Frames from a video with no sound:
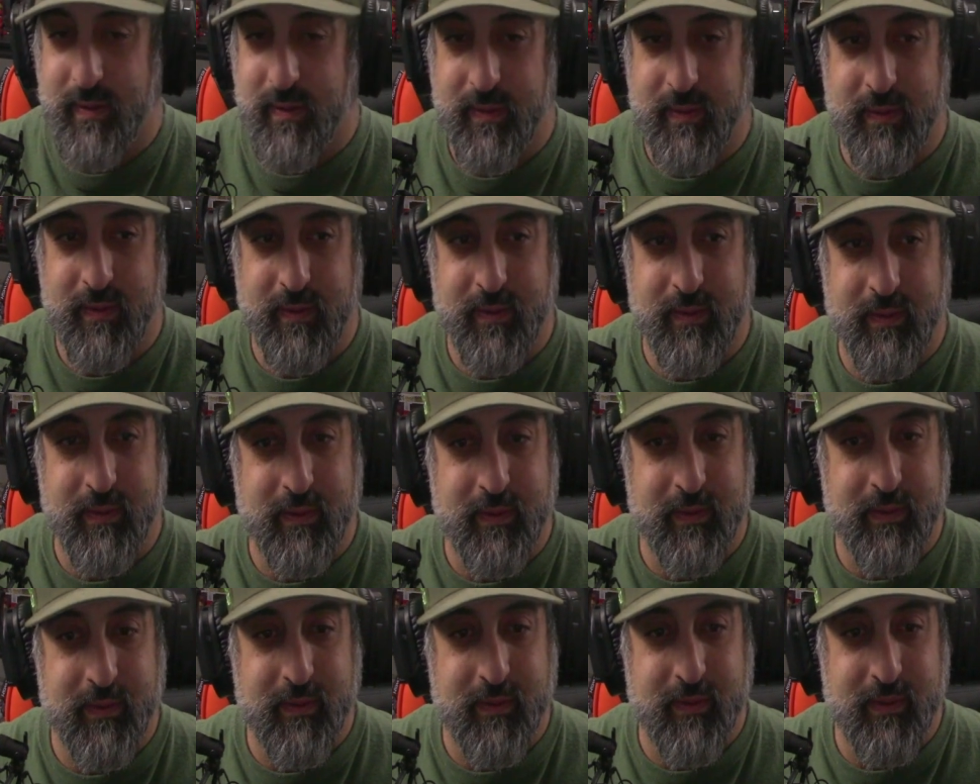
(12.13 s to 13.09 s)

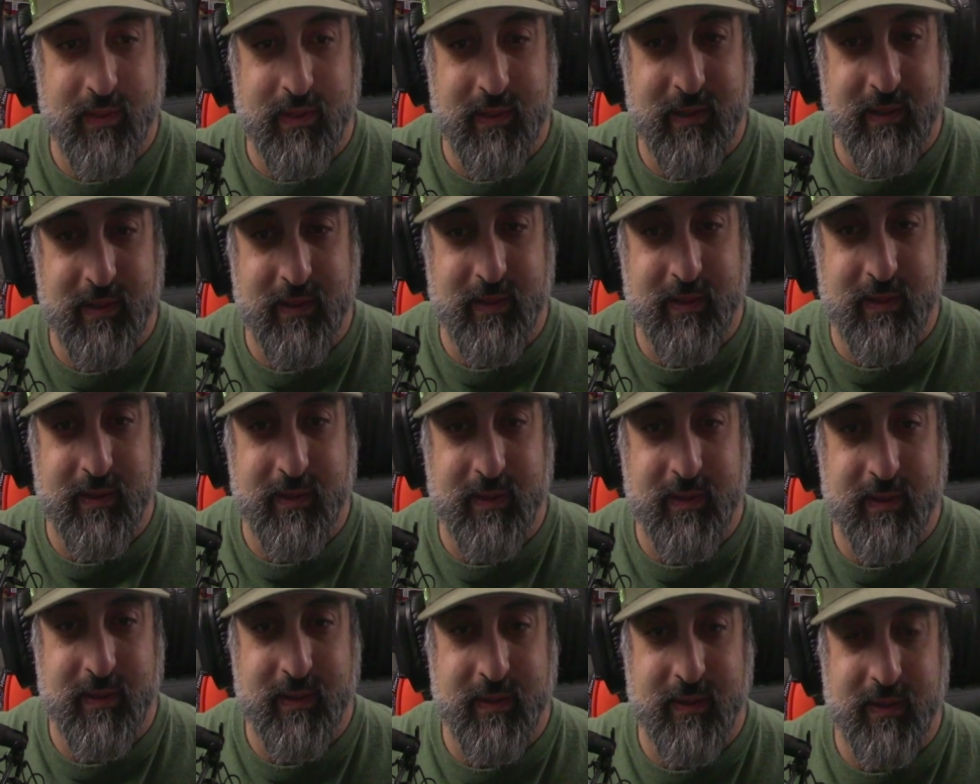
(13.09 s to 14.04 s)

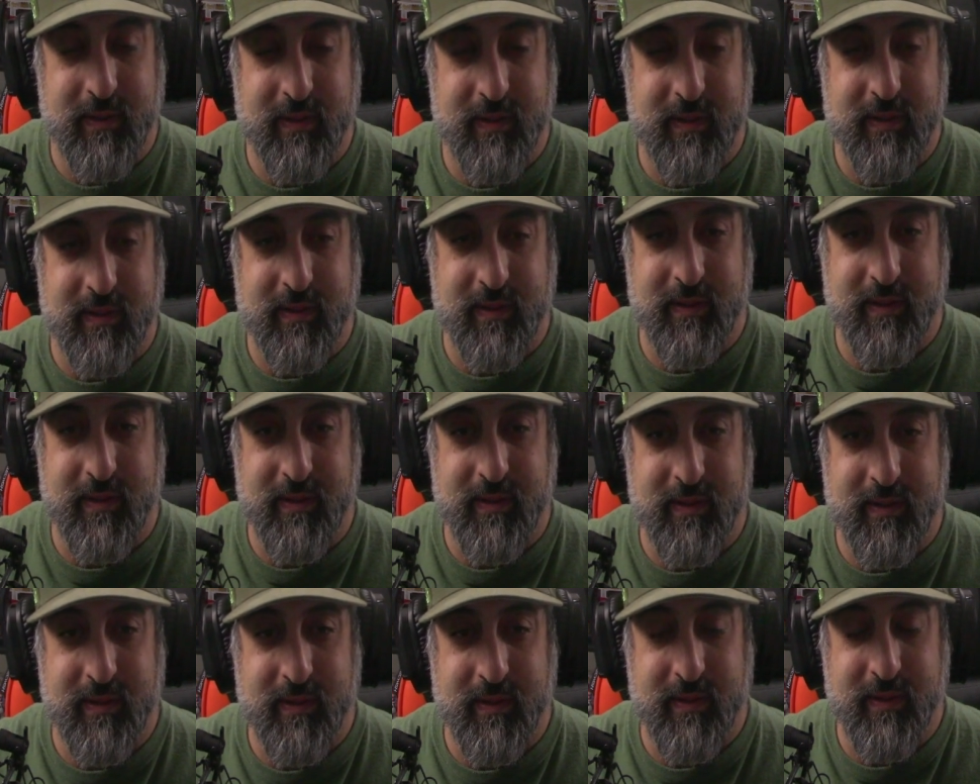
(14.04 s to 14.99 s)

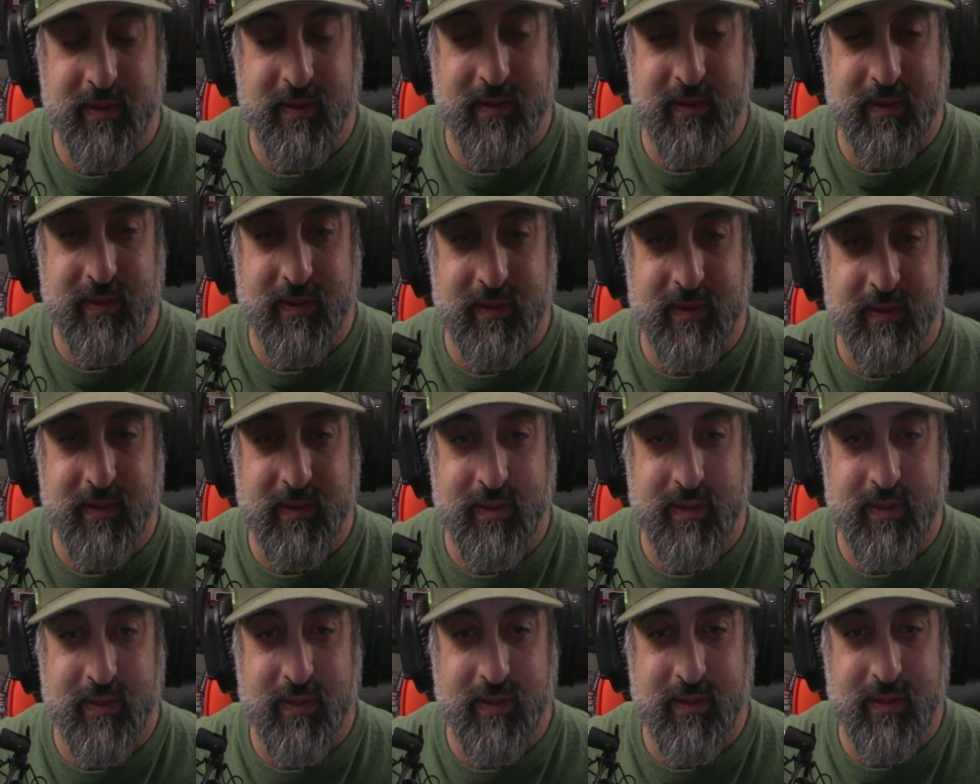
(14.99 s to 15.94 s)

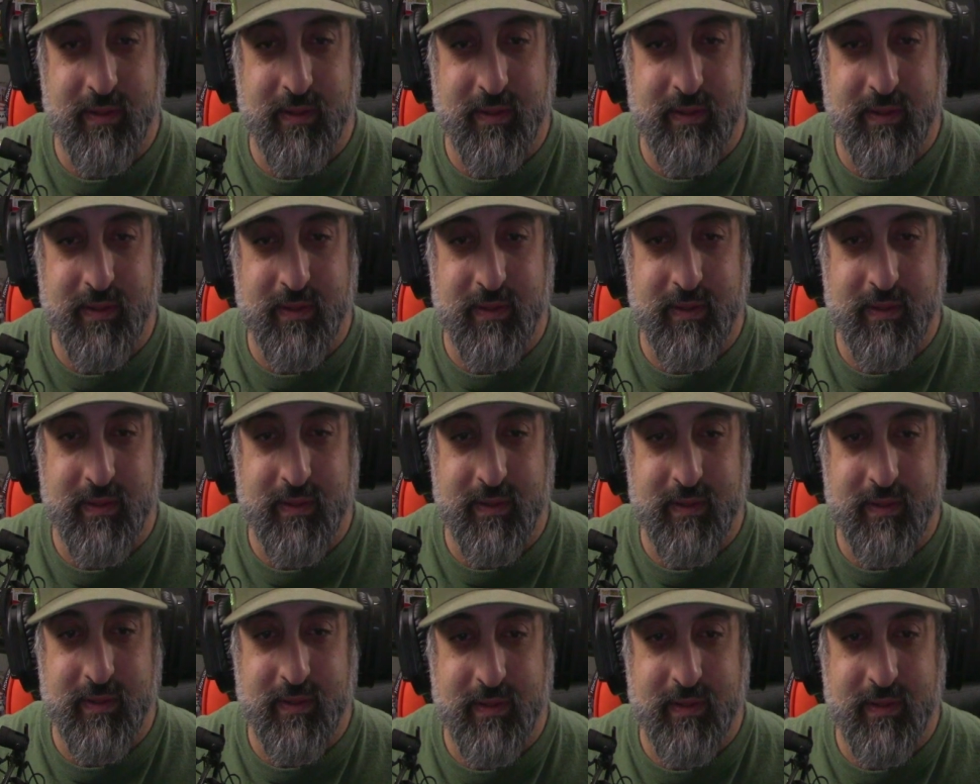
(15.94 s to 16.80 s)
(no one is talking)